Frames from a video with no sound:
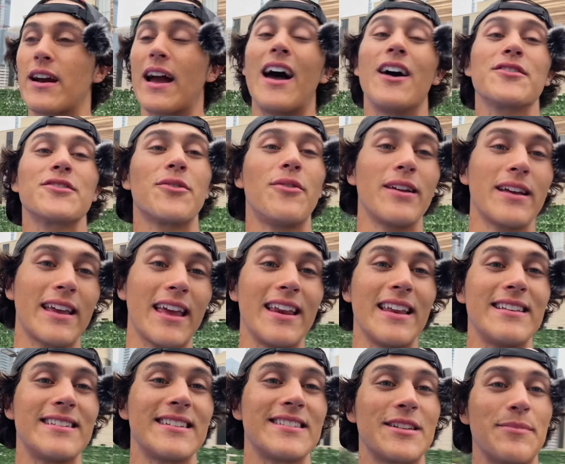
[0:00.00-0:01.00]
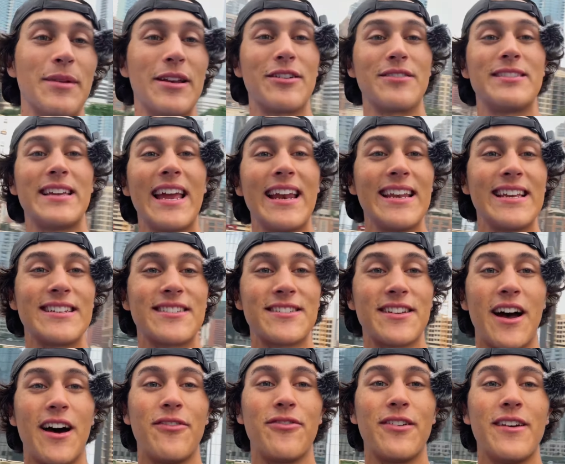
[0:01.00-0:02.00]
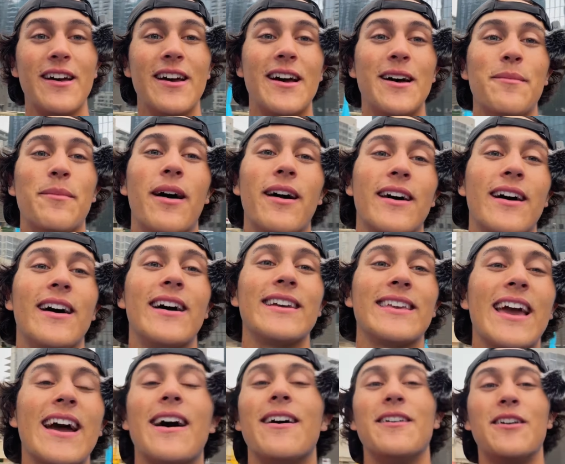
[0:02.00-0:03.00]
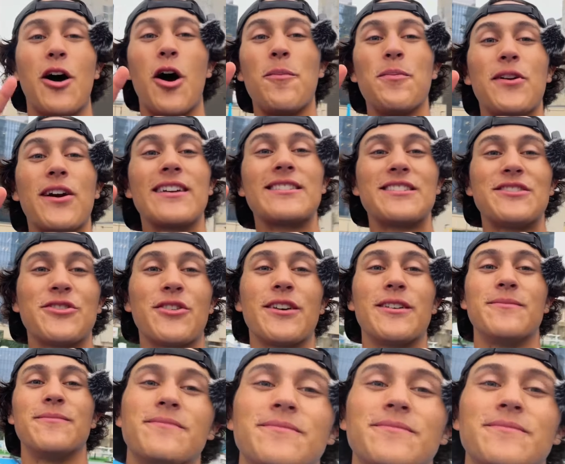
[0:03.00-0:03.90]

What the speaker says: I also want to get into some entertaining stuff. But yeah, hope you guys enjoyed.